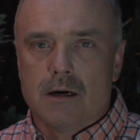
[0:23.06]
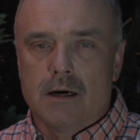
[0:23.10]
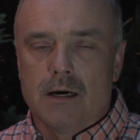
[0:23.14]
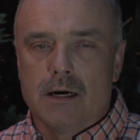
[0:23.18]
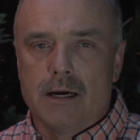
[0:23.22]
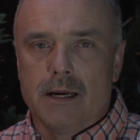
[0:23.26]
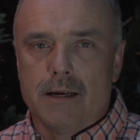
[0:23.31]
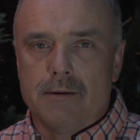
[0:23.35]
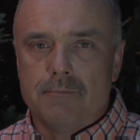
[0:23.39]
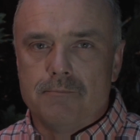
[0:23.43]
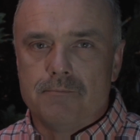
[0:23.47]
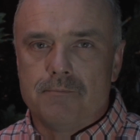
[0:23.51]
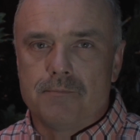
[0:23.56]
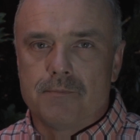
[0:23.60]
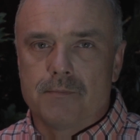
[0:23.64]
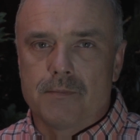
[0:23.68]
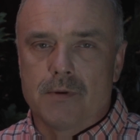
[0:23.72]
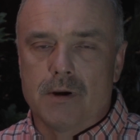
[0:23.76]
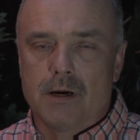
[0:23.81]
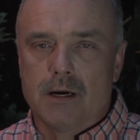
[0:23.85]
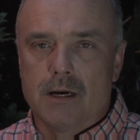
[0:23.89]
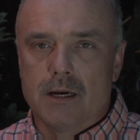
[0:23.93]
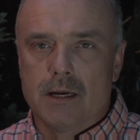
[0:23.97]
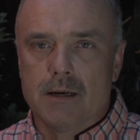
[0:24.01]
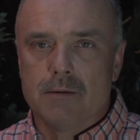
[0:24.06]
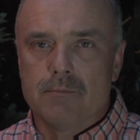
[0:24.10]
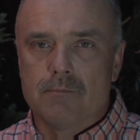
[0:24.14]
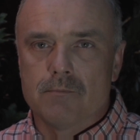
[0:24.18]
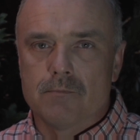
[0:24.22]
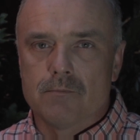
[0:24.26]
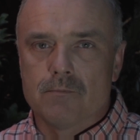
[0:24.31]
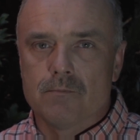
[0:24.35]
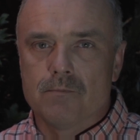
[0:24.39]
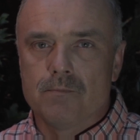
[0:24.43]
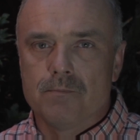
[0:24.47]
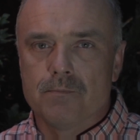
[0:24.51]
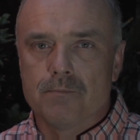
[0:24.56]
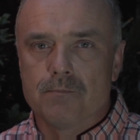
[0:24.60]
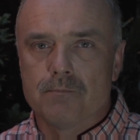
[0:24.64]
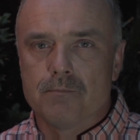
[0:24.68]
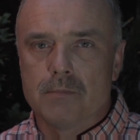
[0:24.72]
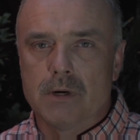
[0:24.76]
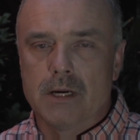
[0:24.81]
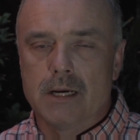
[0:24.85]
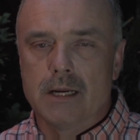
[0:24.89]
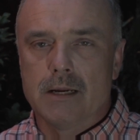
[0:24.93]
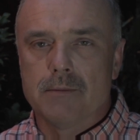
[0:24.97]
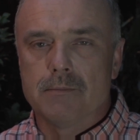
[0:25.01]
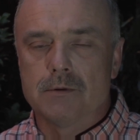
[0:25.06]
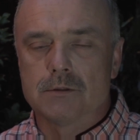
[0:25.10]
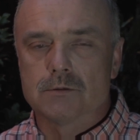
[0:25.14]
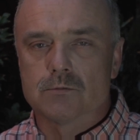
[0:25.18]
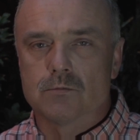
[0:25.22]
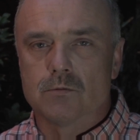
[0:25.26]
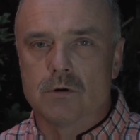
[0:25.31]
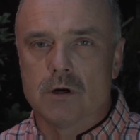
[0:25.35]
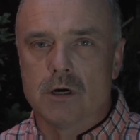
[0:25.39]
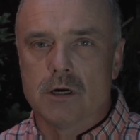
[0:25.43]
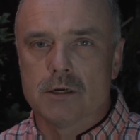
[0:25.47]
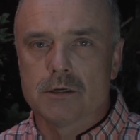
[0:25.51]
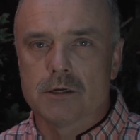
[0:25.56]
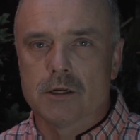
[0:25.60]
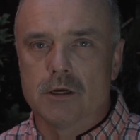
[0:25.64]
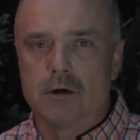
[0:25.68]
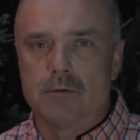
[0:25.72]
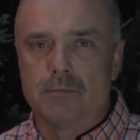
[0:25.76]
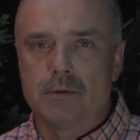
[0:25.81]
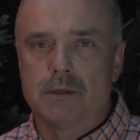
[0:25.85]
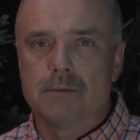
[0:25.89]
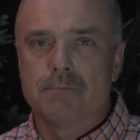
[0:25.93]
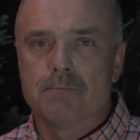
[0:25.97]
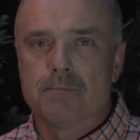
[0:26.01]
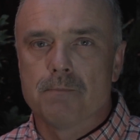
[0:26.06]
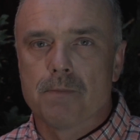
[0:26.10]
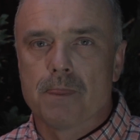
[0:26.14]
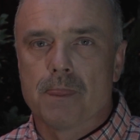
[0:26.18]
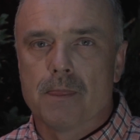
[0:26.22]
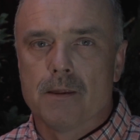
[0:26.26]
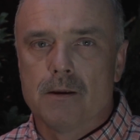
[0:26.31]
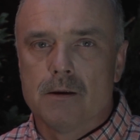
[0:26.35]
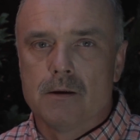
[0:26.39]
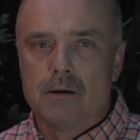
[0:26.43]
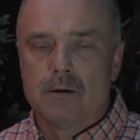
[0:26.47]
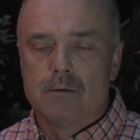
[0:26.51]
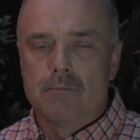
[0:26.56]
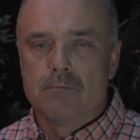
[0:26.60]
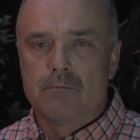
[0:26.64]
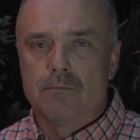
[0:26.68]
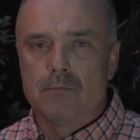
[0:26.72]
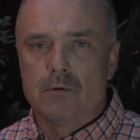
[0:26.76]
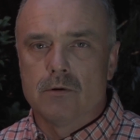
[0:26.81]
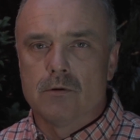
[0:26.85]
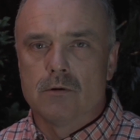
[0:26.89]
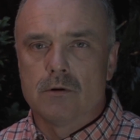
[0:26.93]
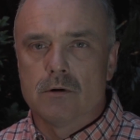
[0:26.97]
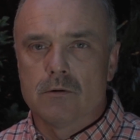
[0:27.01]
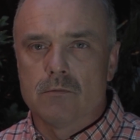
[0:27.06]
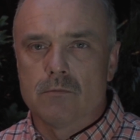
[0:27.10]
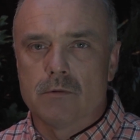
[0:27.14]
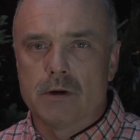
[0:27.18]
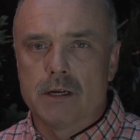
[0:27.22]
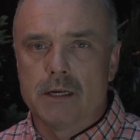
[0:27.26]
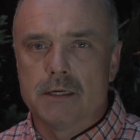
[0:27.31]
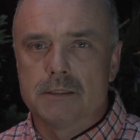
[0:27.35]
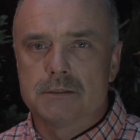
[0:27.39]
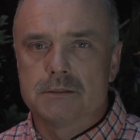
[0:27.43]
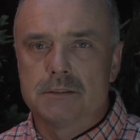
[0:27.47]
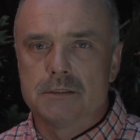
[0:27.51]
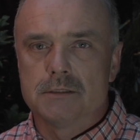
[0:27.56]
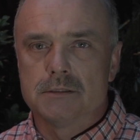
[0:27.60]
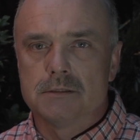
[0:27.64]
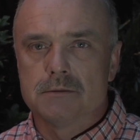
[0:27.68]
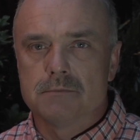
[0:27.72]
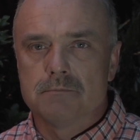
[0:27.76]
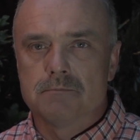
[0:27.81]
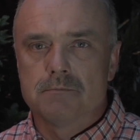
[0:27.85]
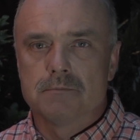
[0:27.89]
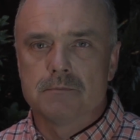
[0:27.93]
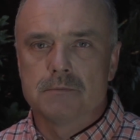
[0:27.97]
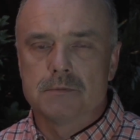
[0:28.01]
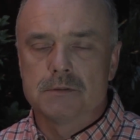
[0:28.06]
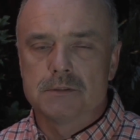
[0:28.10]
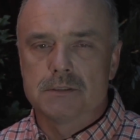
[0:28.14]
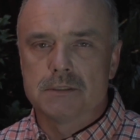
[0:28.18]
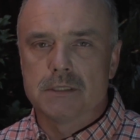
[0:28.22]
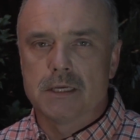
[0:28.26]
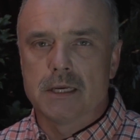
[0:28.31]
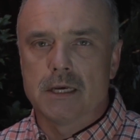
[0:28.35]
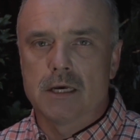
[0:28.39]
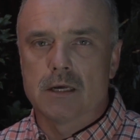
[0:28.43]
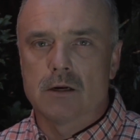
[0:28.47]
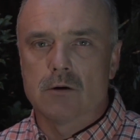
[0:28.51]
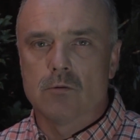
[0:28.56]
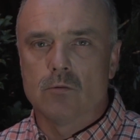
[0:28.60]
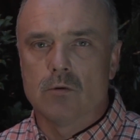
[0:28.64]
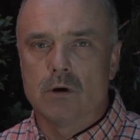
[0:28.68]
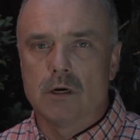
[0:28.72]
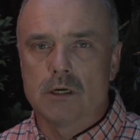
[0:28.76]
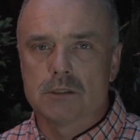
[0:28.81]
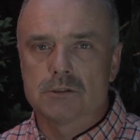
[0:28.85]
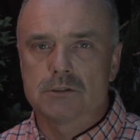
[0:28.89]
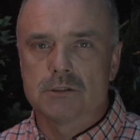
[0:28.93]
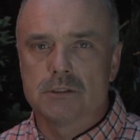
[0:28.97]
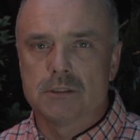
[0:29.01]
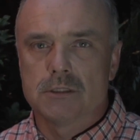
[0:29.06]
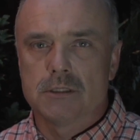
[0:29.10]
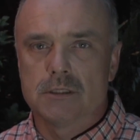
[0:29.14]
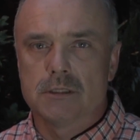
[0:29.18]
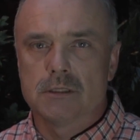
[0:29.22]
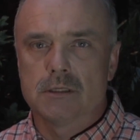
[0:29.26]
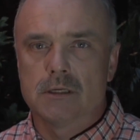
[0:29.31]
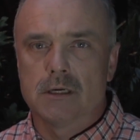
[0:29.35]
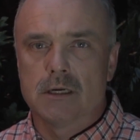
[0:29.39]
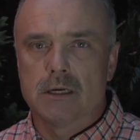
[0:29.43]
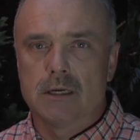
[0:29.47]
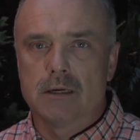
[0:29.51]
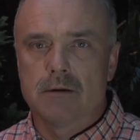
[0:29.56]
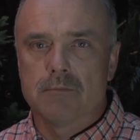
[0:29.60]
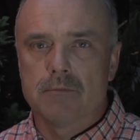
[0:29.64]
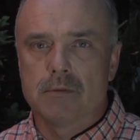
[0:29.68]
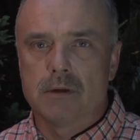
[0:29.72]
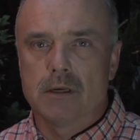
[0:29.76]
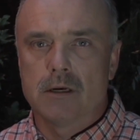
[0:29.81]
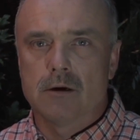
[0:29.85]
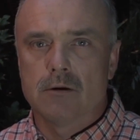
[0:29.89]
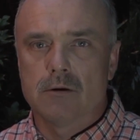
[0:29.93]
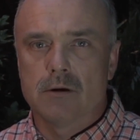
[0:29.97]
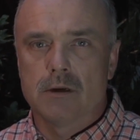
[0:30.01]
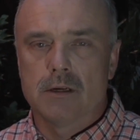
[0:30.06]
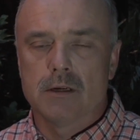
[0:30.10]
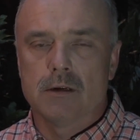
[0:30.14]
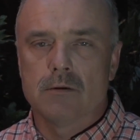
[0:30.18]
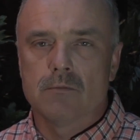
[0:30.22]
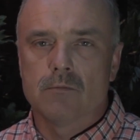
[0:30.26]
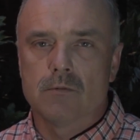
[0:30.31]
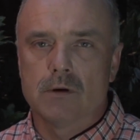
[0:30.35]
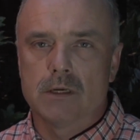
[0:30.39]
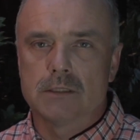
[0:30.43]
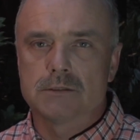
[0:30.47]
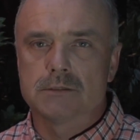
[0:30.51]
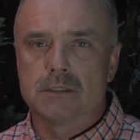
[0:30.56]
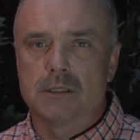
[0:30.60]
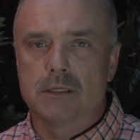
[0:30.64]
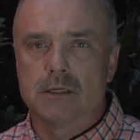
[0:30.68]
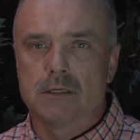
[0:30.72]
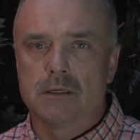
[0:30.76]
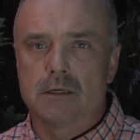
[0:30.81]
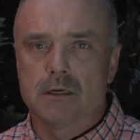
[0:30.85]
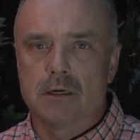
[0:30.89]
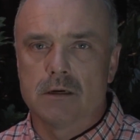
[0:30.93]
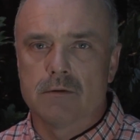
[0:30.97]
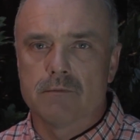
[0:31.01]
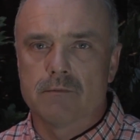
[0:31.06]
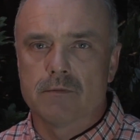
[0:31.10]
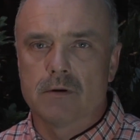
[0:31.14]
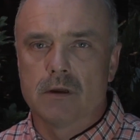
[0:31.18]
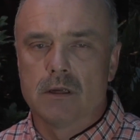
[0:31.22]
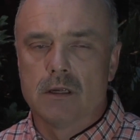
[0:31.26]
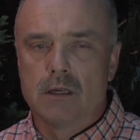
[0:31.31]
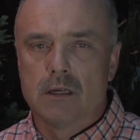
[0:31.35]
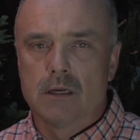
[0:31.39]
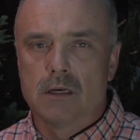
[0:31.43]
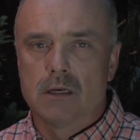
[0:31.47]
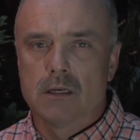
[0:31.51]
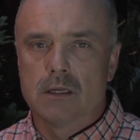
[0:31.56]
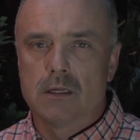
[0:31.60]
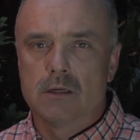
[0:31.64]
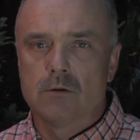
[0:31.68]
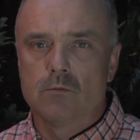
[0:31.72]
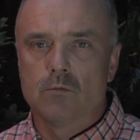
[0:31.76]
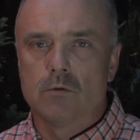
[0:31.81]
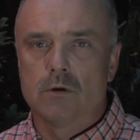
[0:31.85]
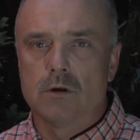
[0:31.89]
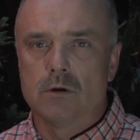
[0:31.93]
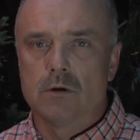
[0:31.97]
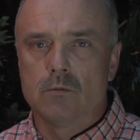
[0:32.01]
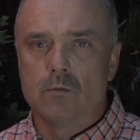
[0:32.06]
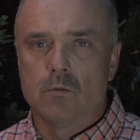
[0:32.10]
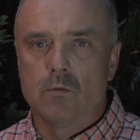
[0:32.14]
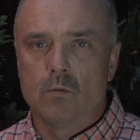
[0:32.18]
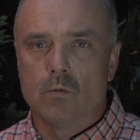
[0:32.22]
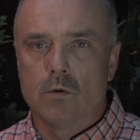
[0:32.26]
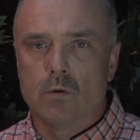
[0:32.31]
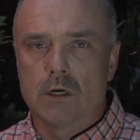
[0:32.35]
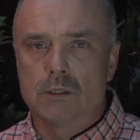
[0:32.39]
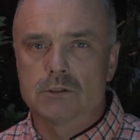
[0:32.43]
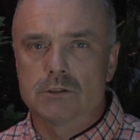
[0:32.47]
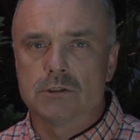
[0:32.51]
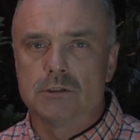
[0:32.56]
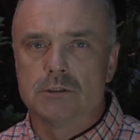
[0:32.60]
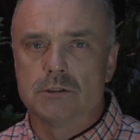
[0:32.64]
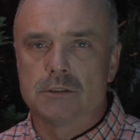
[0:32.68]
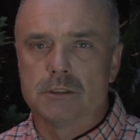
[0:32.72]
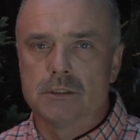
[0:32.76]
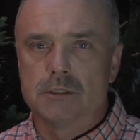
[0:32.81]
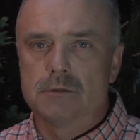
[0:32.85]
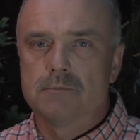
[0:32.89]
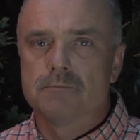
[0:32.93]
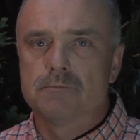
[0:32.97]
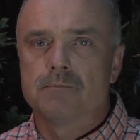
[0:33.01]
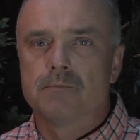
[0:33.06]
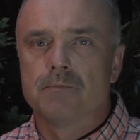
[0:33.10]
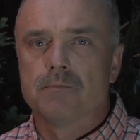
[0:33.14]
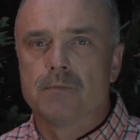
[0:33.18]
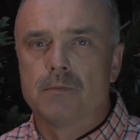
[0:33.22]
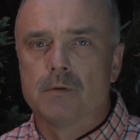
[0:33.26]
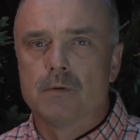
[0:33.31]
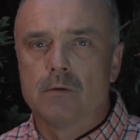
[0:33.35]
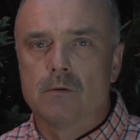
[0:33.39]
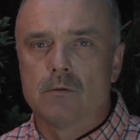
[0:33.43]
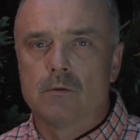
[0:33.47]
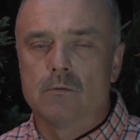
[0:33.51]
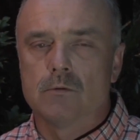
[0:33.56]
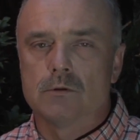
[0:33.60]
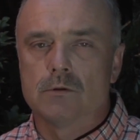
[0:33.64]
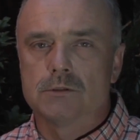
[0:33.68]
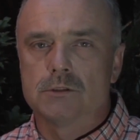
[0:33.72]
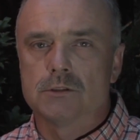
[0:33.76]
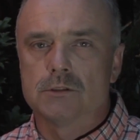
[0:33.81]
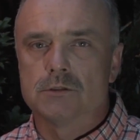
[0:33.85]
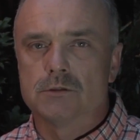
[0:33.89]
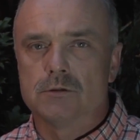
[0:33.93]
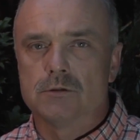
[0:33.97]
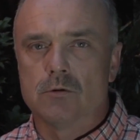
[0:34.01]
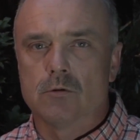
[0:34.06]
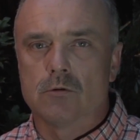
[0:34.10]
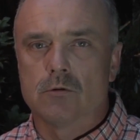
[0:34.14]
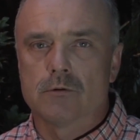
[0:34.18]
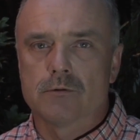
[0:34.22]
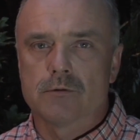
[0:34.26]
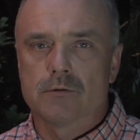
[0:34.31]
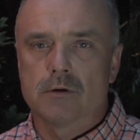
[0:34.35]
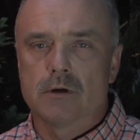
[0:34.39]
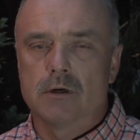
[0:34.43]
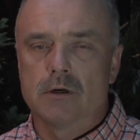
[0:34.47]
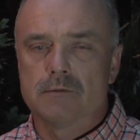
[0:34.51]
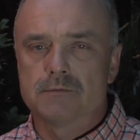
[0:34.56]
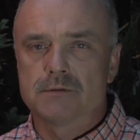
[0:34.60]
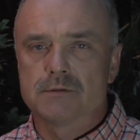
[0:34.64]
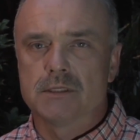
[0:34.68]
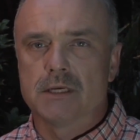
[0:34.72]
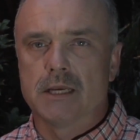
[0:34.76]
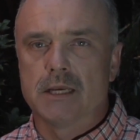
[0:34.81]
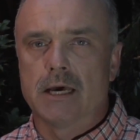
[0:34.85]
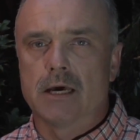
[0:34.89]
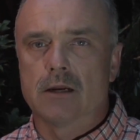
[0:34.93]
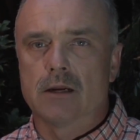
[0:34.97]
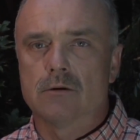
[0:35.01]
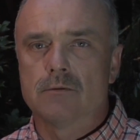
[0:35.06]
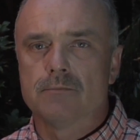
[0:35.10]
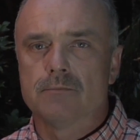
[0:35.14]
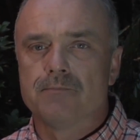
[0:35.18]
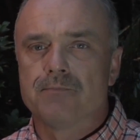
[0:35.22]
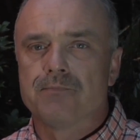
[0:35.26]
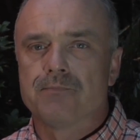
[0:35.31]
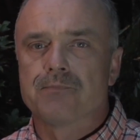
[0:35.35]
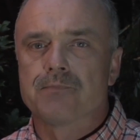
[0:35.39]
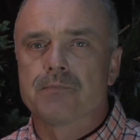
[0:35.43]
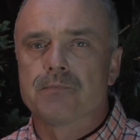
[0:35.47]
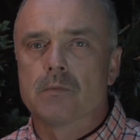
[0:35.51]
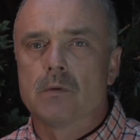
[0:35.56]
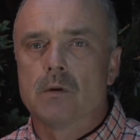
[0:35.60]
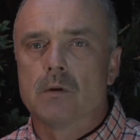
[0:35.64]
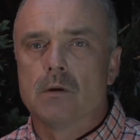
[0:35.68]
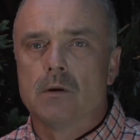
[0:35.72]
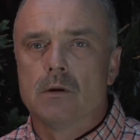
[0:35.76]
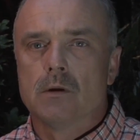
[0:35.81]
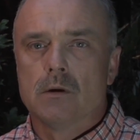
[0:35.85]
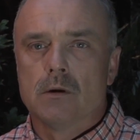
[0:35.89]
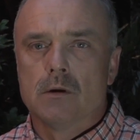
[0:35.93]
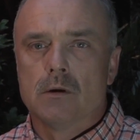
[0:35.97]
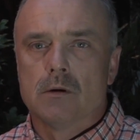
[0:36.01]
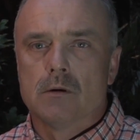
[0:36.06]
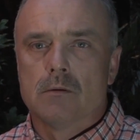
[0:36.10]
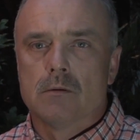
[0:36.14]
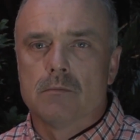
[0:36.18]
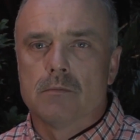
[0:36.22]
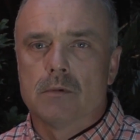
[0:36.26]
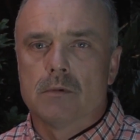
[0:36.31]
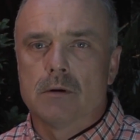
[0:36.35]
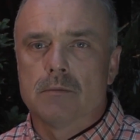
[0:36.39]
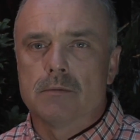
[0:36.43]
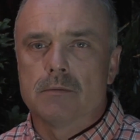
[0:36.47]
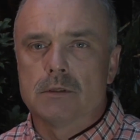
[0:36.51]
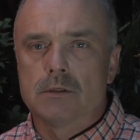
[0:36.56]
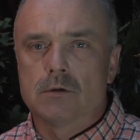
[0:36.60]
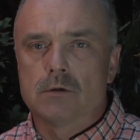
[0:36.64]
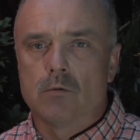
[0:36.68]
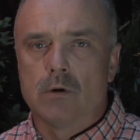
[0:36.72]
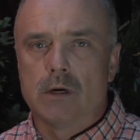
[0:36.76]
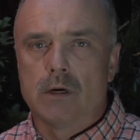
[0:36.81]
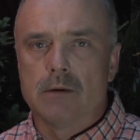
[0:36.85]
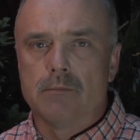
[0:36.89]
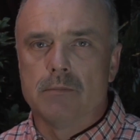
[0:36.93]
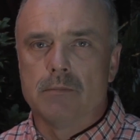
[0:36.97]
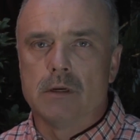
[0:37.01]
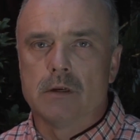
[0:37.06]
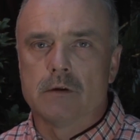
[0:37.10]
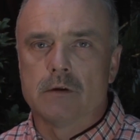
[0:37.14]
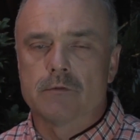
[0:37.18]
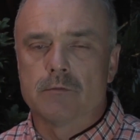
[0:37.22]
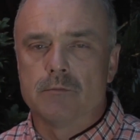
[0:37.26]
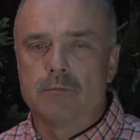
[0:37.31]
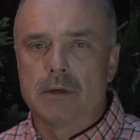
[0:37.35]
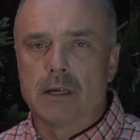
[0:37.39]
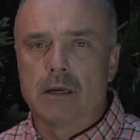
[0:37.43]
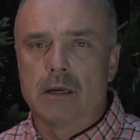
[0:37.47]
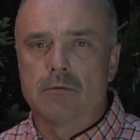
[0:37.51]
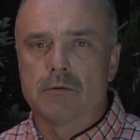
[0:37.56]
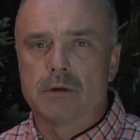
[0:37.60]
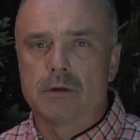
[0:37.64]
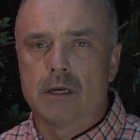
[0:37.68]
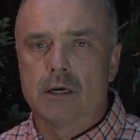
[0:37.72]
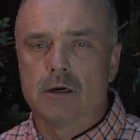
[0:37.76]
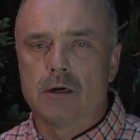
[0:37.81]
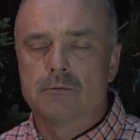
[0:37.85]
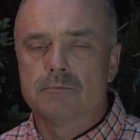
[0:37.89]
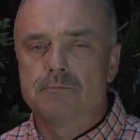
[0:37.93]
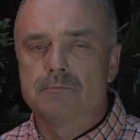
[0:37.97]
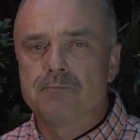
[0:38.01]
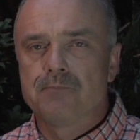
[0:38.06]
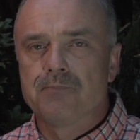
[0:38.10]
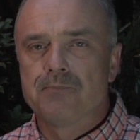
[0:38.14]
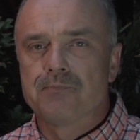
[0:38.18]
Hi, my name is Ron Gilman, born and raised in Seattle, Washington. I am now a resident of Linwood, Washington, which is north of Seattle, probably 20 minutes from downtown.